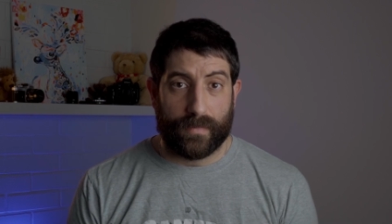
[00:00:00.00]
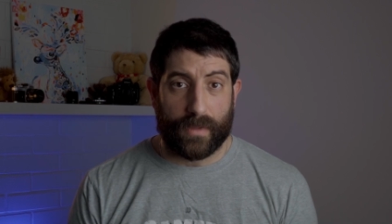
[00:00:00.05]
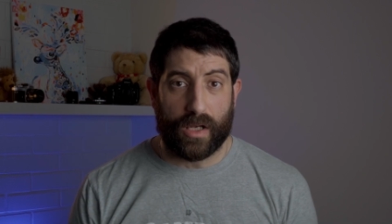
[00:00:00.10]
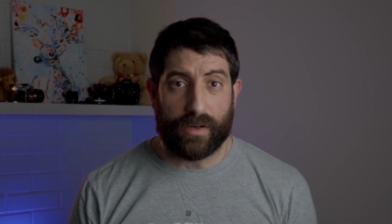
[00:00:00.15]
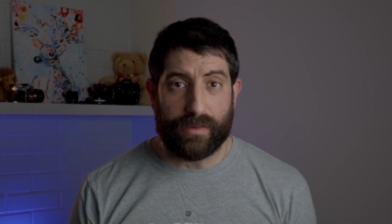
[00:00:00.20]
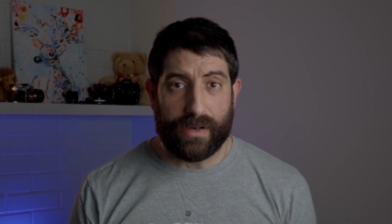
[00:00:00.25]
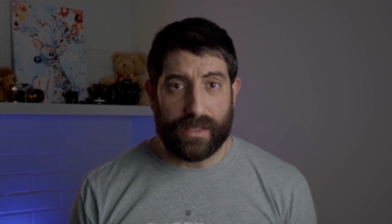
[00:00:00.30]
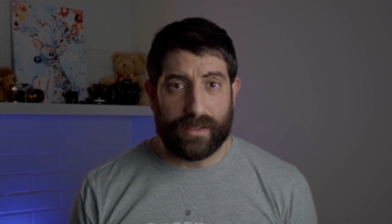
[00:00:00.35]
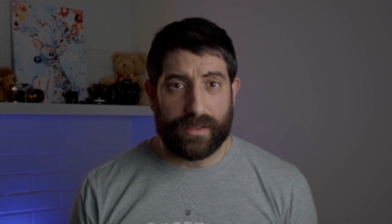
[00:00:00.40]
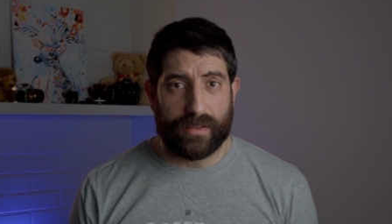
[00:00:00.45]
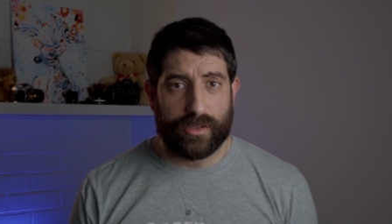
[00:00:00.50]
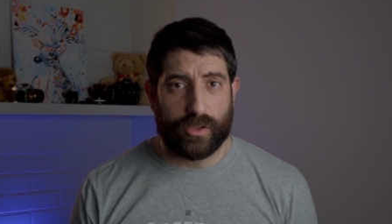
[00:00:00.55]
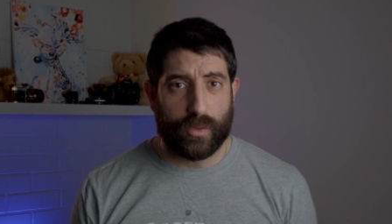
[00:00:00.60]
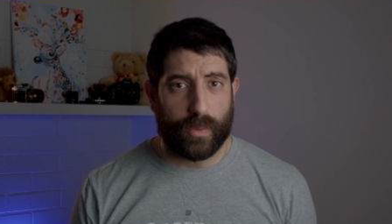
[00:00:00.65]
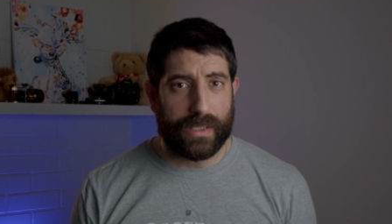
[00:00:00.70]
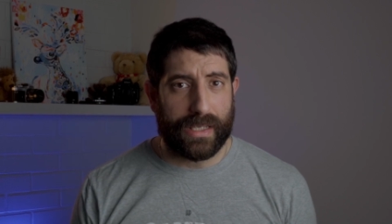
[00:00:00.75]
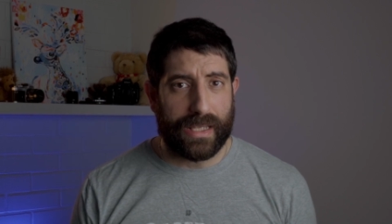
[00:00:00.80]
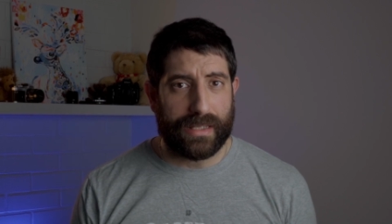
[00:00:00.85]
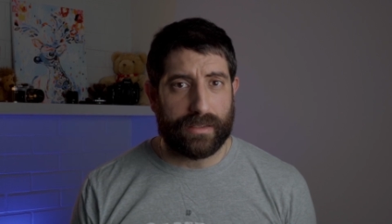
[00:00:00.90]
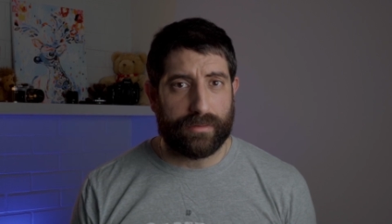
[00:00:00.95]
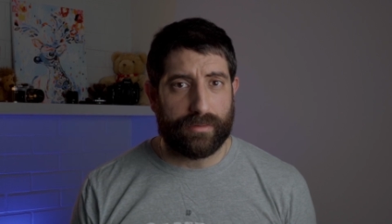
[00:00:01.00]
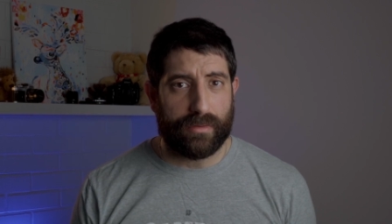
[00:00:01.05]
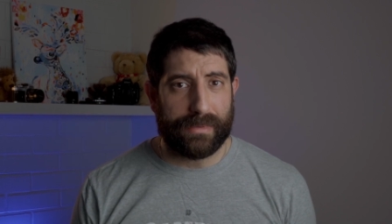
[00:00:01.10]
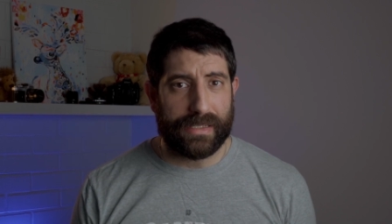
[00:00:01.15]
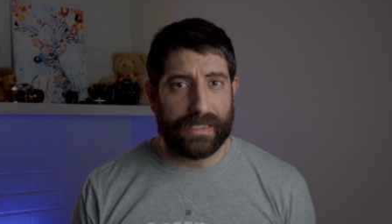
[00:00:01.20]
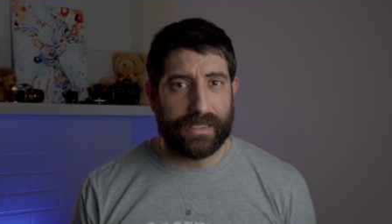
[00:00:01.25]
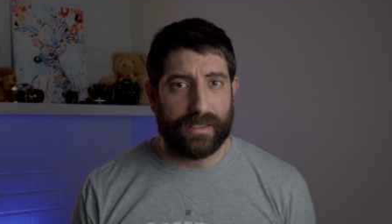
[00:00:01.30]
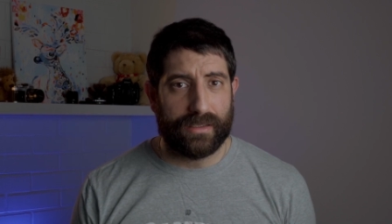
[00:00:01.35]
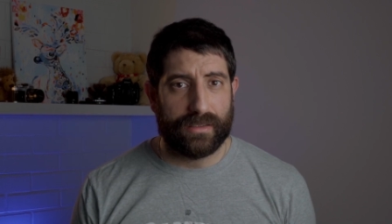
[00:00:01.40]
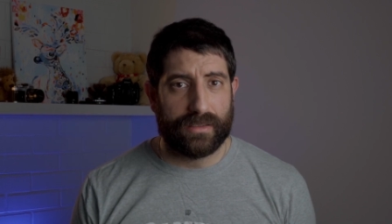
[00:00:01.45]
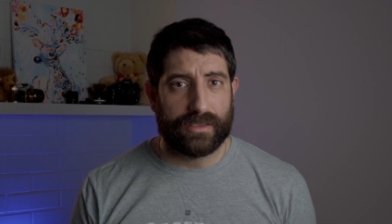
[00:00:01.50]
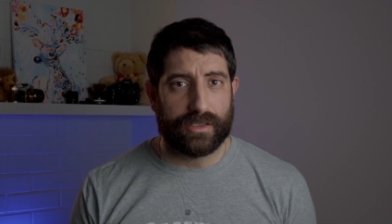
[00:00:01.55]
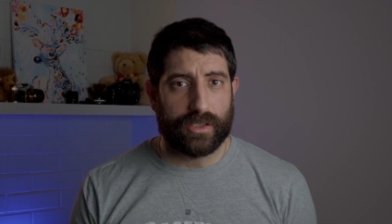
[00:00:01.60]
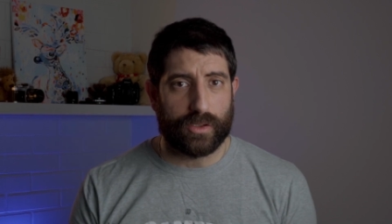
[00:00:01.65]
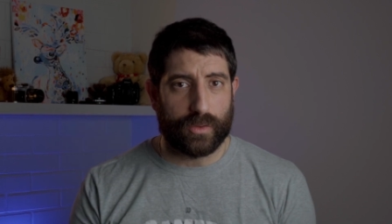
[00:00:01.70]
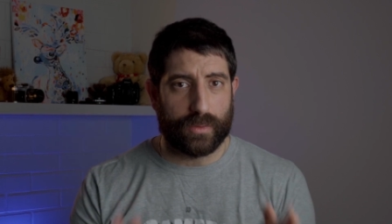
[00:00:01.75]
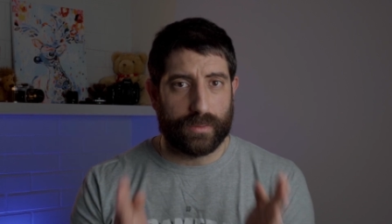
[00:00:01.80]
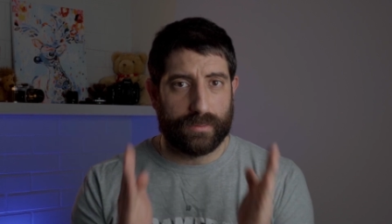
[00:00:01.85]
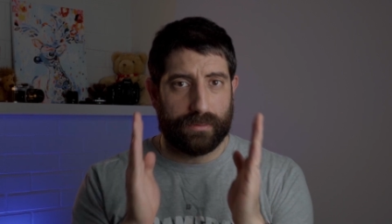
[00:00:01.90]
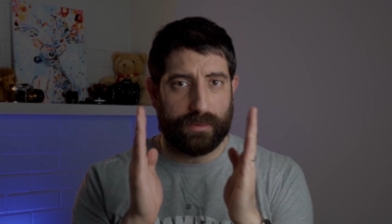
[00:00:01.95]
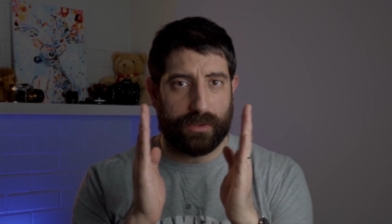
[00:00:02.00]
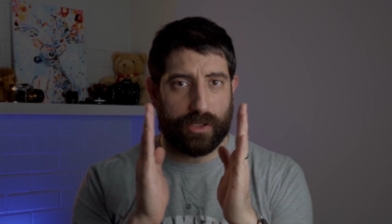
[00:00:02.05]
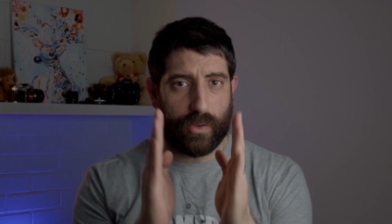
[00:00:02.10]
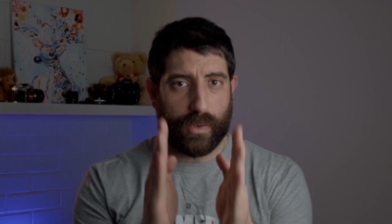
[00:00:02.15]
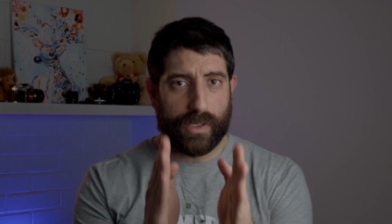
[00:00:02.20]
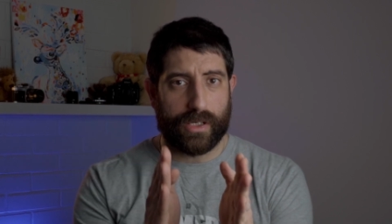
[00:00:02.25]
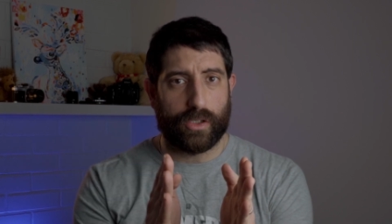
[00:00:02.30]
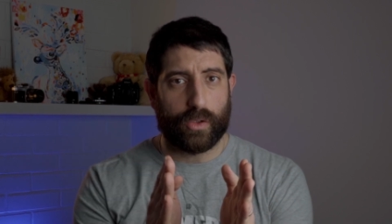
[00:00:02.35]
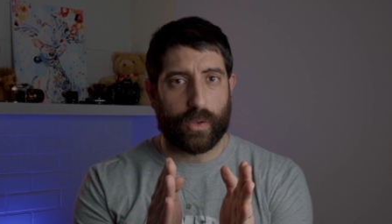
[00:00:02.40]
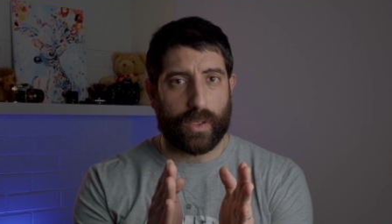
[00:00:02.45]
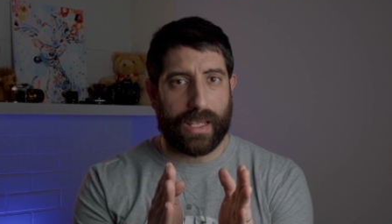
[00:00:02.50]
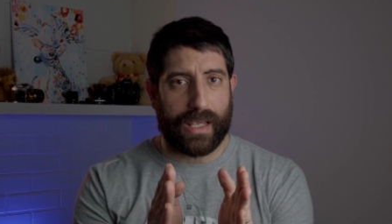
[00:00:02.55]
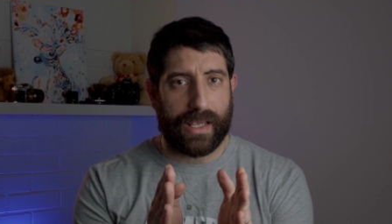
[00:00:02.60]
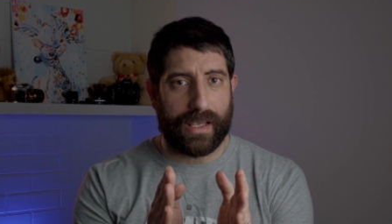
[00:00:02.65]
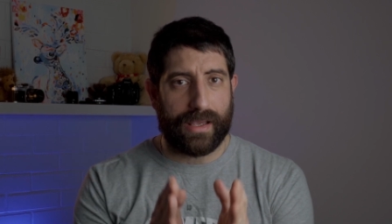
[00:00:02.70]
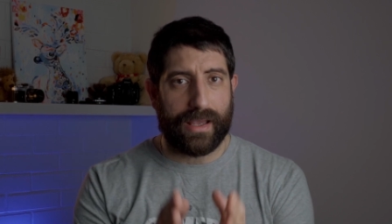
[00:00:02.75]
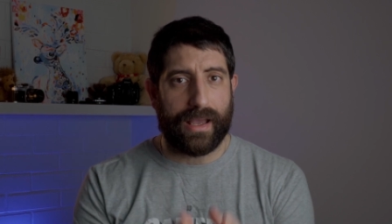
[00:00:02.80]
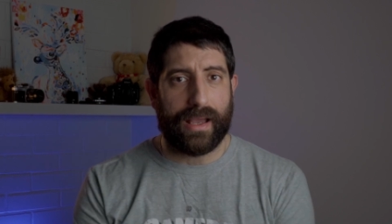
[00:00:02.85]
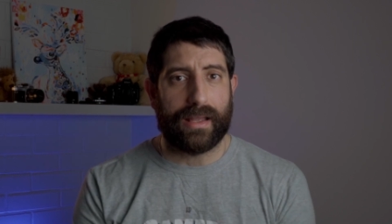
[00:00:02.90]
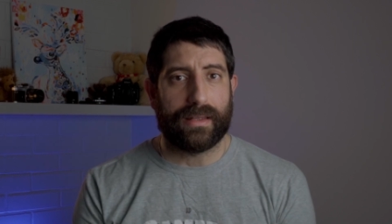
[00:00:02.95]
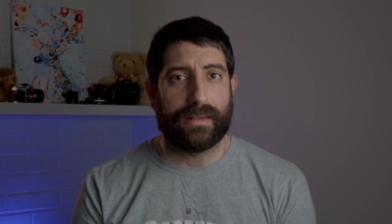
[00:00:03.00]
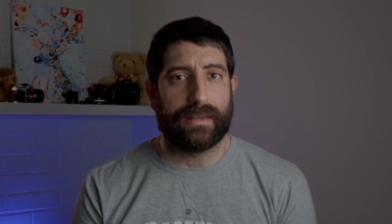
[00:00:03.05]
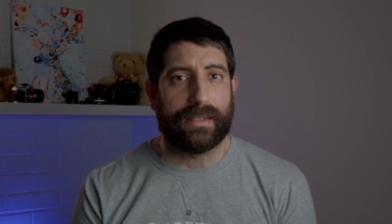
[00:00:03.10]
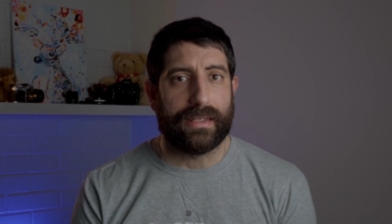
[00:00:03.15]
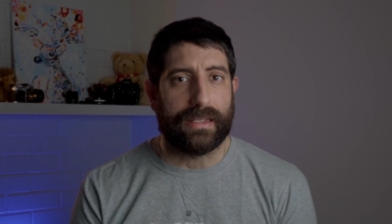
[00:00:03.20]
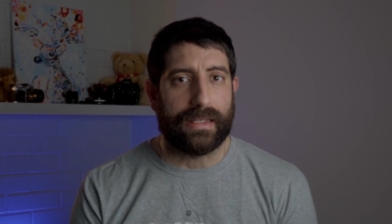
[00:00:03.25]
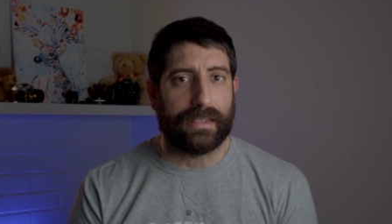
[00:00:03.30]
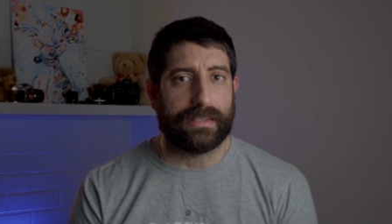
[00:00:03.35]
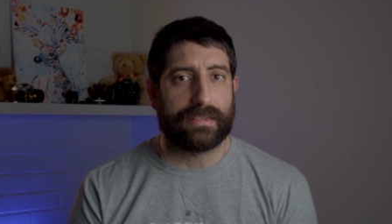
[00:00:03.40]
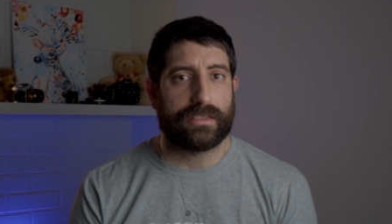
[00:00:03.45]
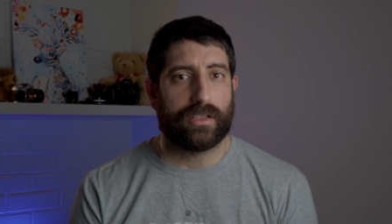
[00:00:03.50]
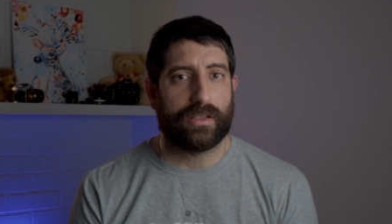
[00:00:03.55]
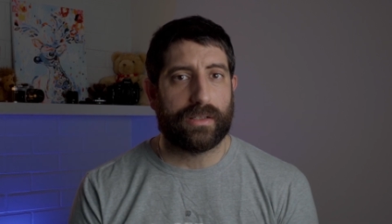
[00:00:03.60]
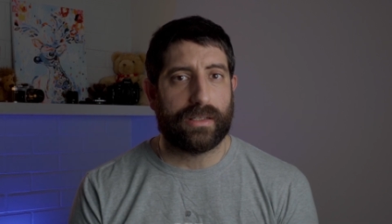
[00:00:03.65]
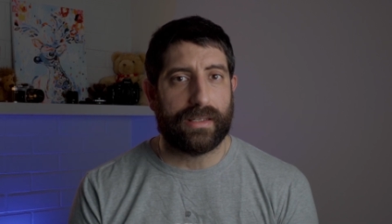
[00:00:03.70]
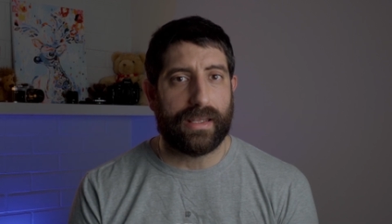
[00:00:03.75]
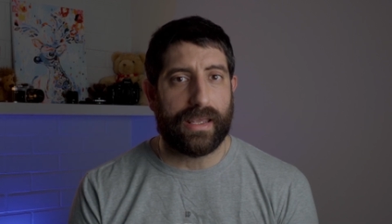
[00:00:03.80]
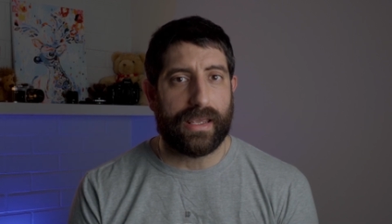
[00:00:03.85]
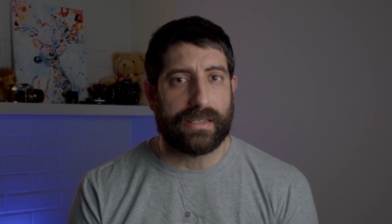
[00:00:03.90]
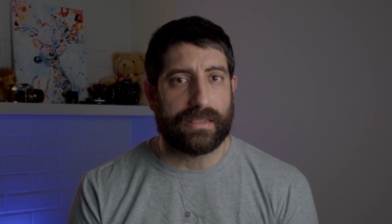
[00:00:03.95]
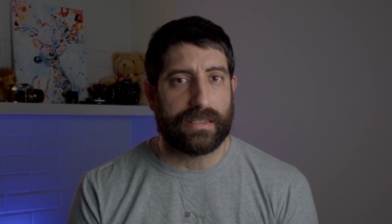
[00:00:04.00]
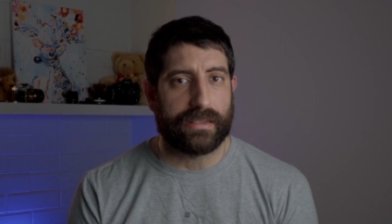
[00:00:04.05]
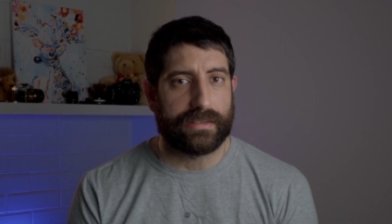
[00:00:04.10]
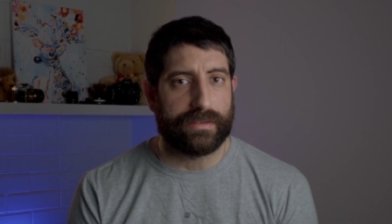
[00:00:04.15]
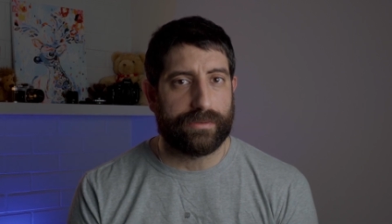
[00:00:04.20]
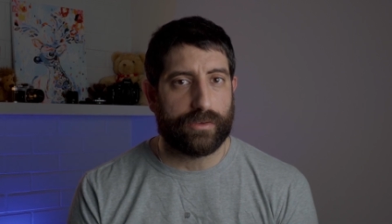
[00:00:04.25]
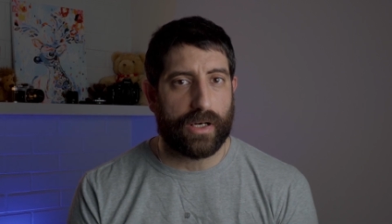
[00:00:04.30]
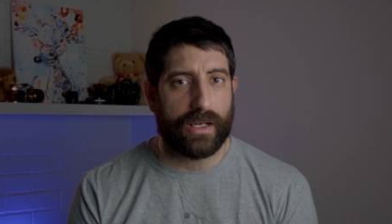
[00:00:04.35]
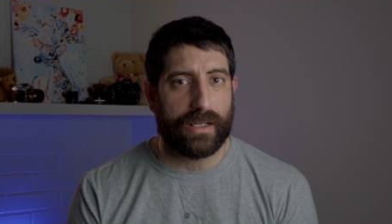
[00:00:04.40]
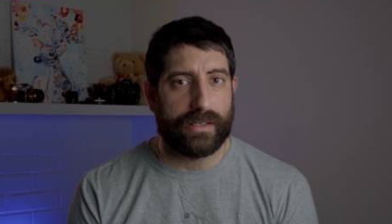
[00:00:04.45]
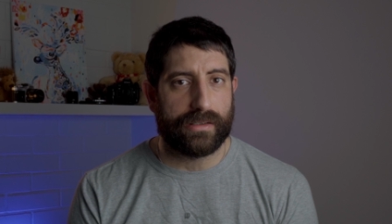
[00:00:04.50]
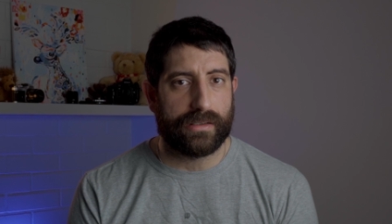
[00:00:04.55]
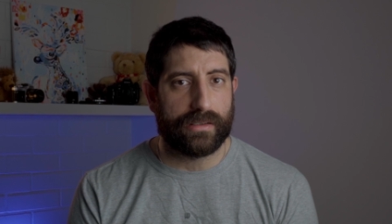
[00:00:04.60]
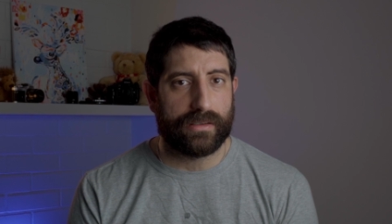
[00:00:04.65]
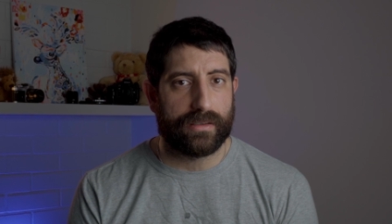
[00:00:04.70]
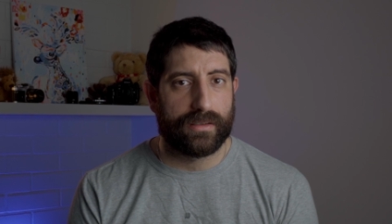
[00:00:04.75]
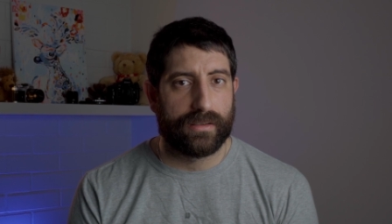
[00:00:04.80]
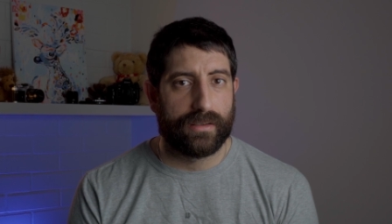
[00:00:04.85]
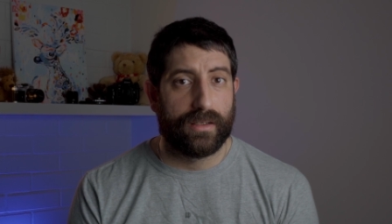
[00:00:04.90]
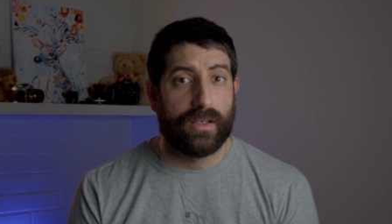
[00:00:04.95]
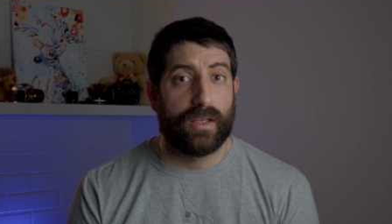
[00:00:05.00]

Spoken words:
All right, should we get the reveal? So you are looking at the Sony a6400